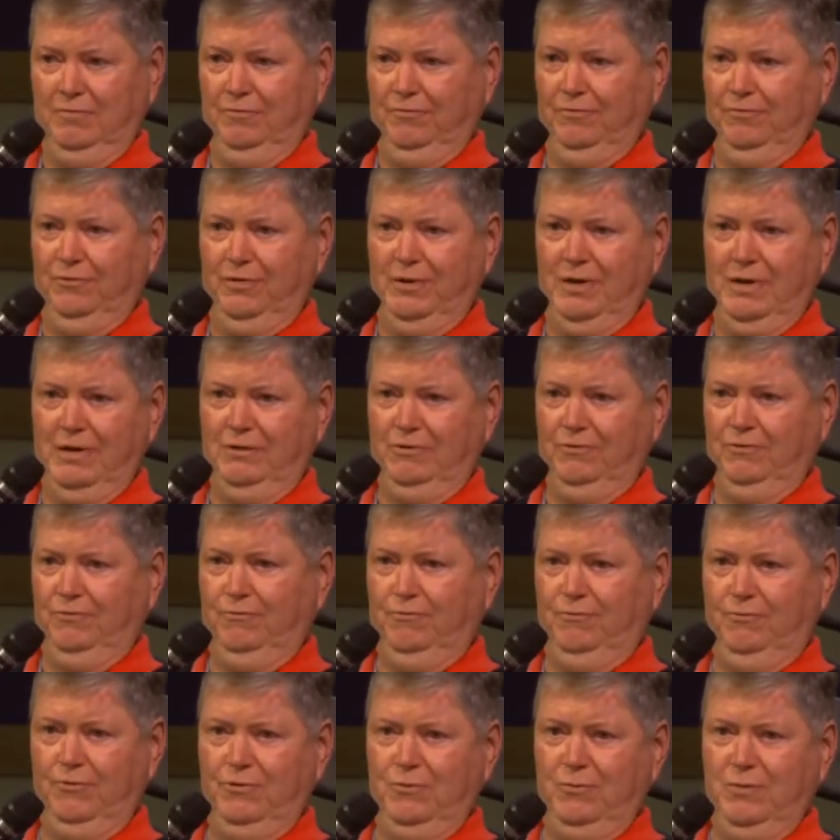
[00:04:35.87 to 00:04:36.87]
for the next
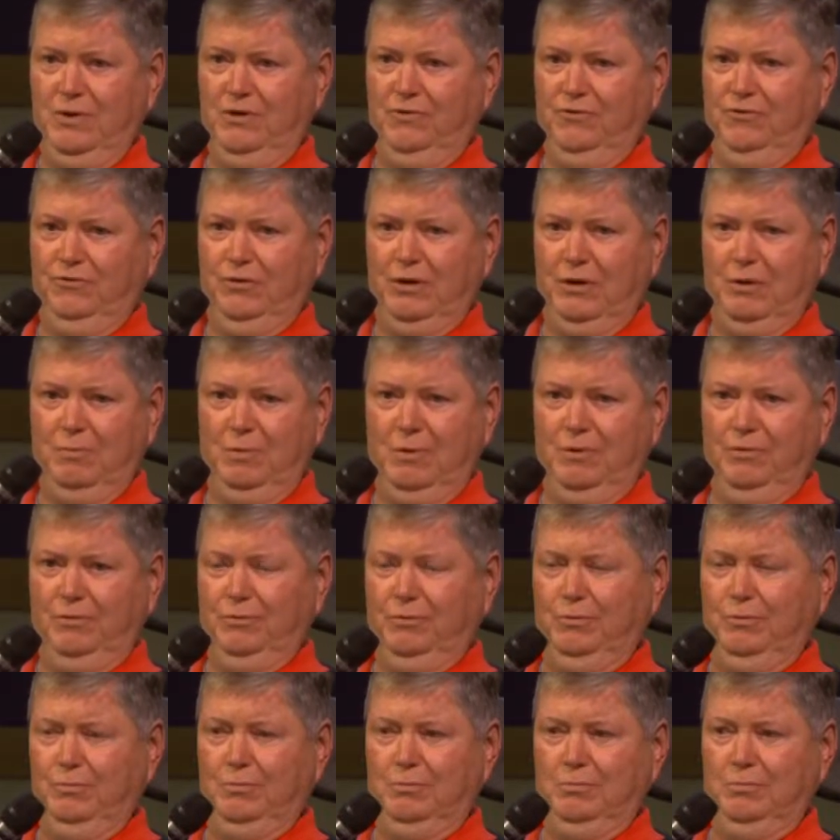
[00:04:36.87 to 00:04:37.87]
few weeks, I went
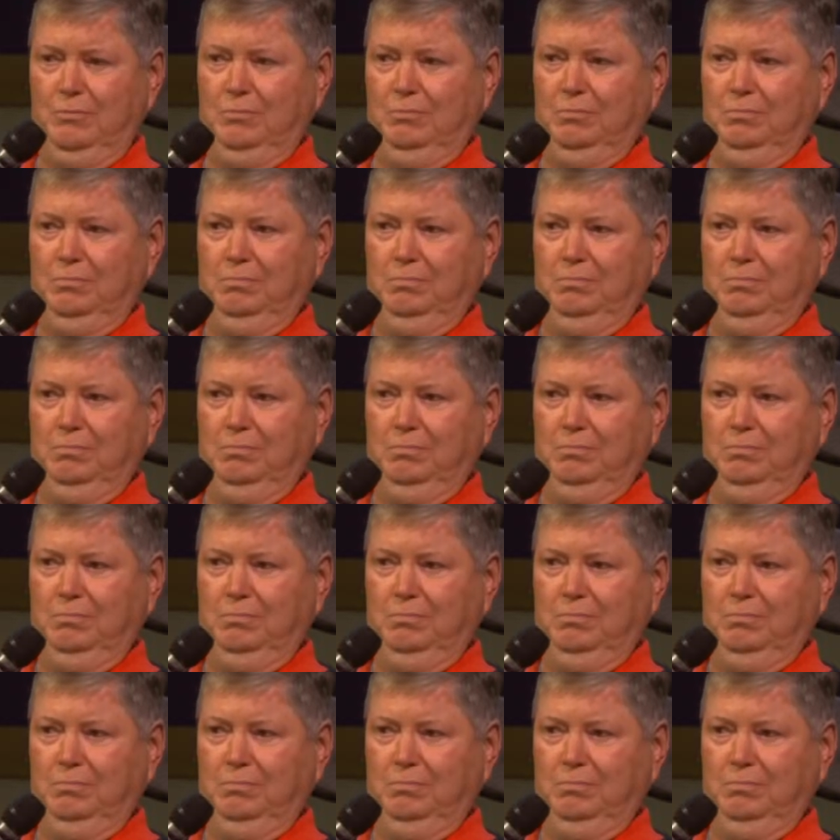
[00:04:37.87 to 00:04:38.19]
through